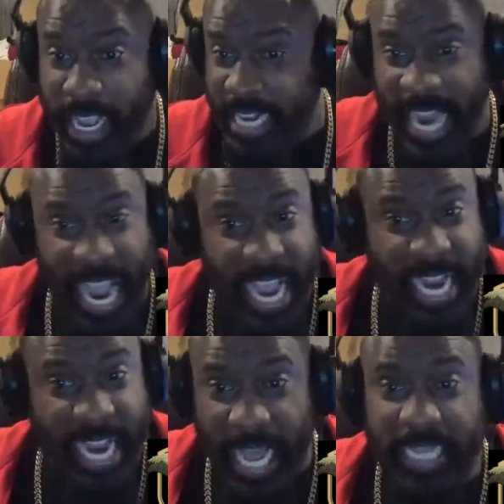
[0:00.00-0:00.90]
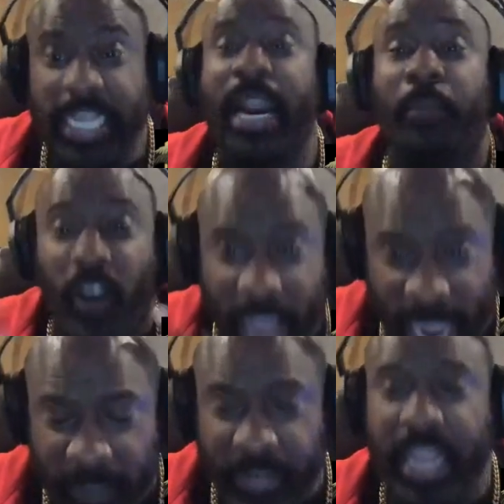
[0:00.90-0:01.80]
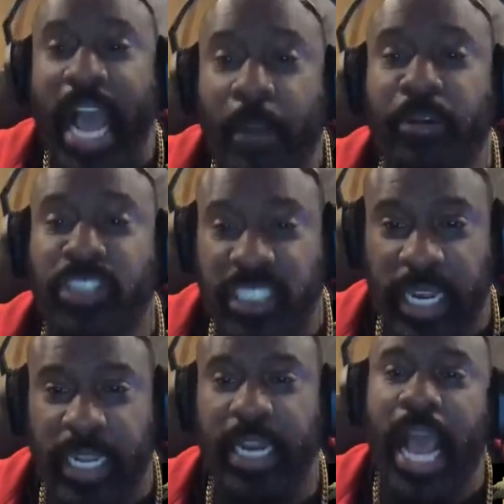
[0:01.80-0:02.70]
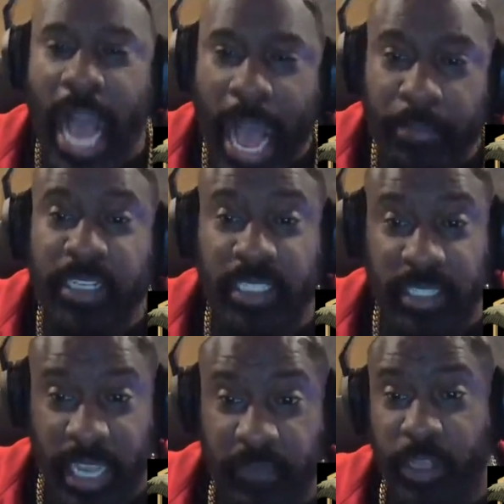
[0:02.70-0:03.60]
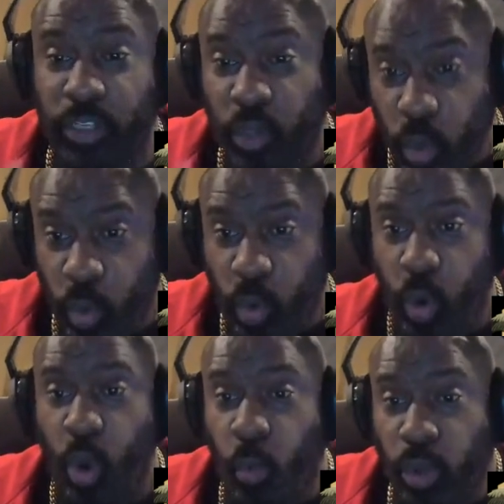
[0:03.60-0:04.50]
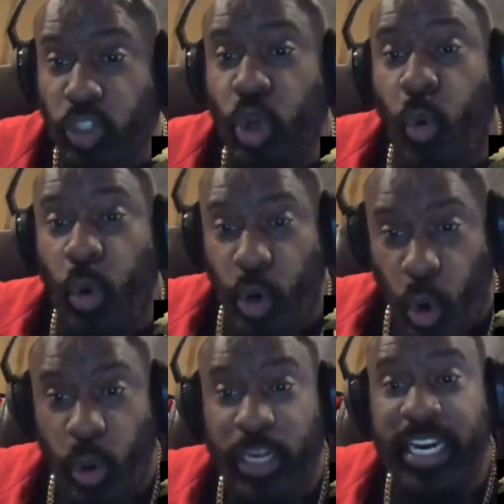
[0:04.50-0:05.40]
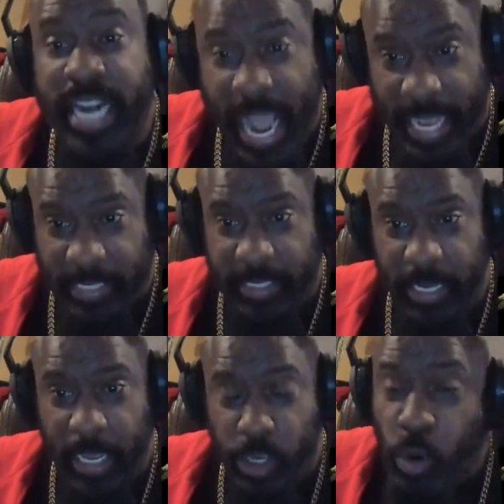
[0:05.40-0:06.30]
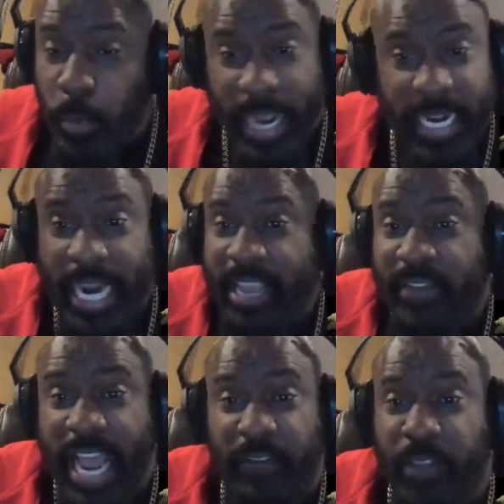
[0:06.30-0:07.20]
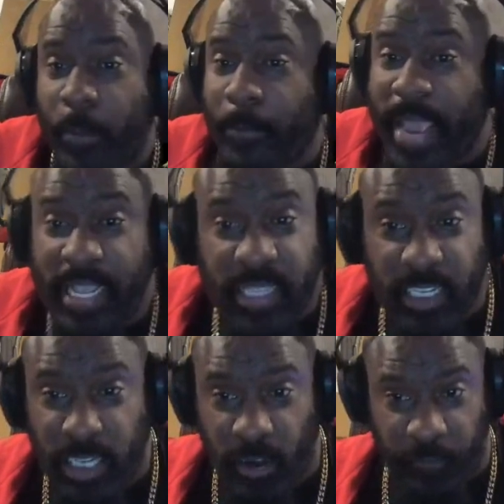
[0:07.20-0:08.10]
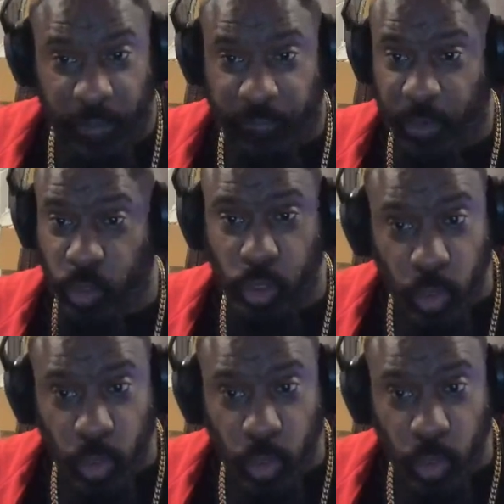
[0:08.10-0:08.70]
get the Anaconda and I'm gonna have it. I'm gonna sell it. I'm just giving you what's going on next. You might not even have to make the jump for the first 2